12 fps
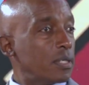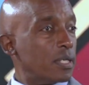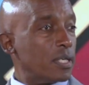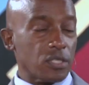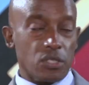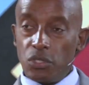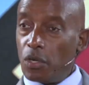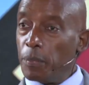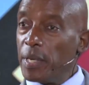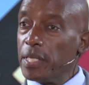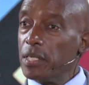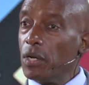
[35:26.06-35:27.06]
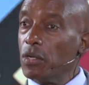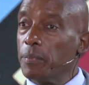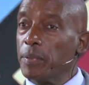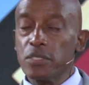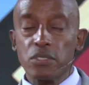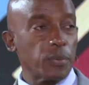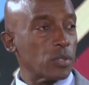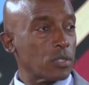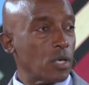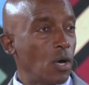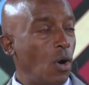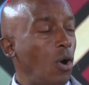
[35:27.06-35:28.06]
He's not operating on your principles.
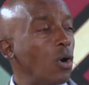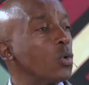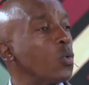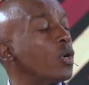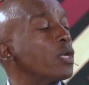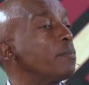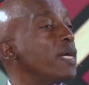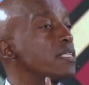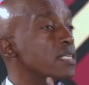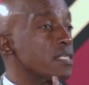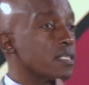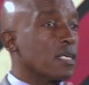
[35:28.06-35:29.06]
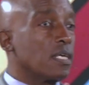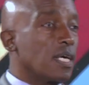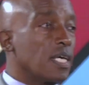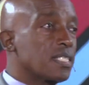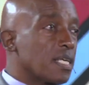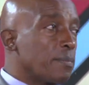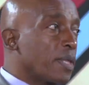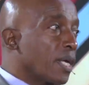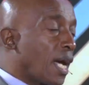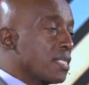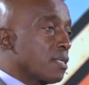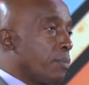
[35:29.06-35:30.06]
On what basis is something
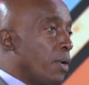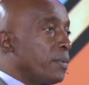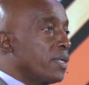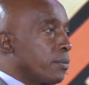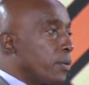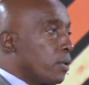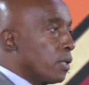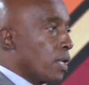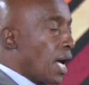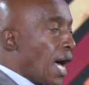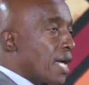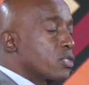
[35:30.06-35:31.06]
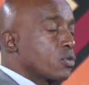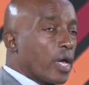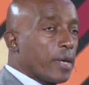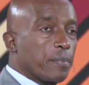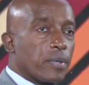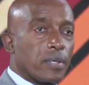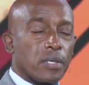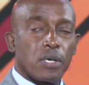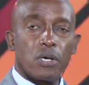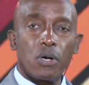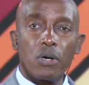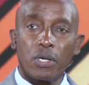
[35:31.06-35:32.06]
as abominable as rape
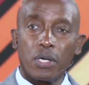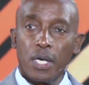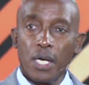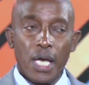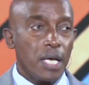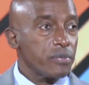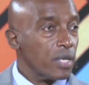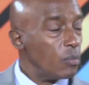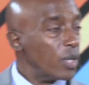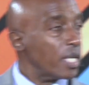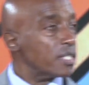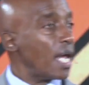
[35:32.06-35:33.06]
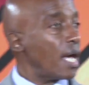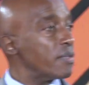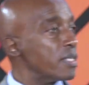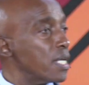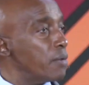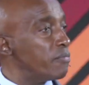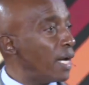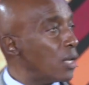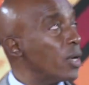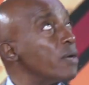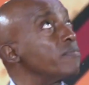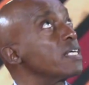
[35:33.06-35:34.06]
wrong? If someone doesn't have the same value,
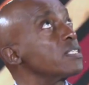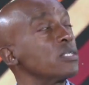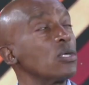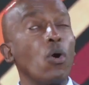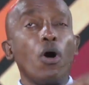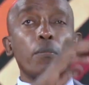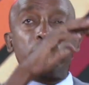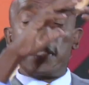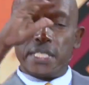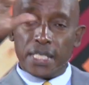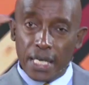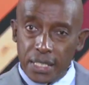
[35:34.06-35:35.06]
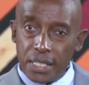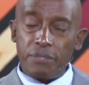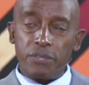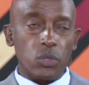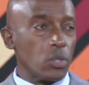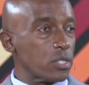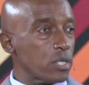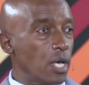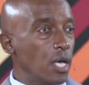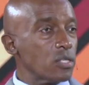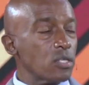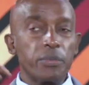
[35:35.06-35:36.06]
if there's no objective source,
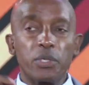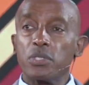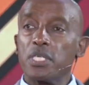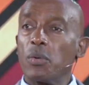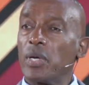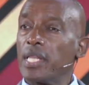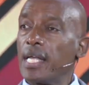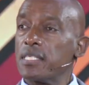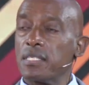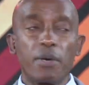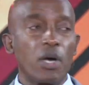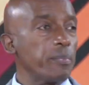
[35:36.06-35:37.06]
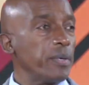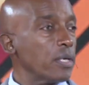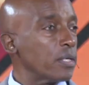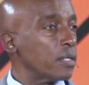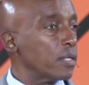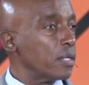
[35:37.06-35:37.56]
somebody could say, well, that's my opinion.